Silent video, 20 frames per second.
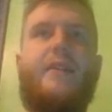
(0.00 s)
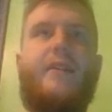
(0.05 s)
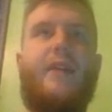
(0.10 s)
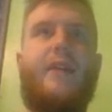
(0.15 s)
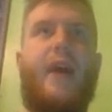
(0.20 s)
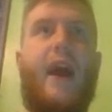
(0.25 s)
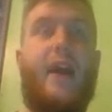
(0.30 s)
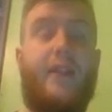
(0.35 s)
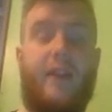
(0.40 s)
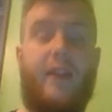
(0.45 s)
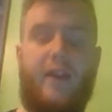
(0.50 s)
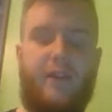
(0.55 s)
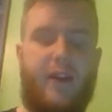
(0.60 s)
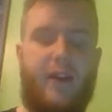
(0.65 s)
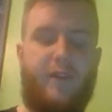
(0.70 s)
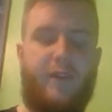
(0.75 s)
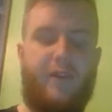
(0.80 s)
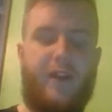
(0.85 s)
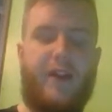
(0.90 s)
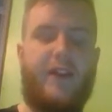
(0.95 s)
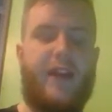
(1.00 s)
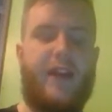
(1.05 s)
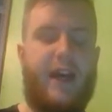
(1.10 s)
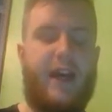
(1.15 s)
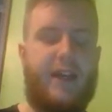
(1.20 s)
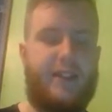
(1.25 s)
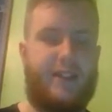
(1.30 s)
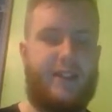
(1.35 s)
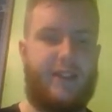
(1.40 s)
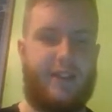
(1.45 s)
and have had
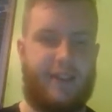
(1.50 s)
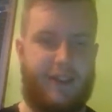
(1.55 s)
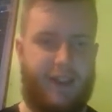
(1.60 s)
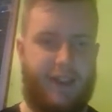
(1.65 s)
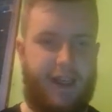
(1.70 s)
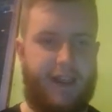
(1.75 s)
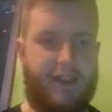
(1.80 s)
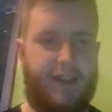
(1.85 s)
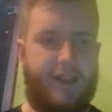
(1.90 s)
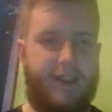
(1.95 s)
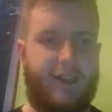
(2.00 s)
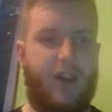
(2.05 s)
fantastic success at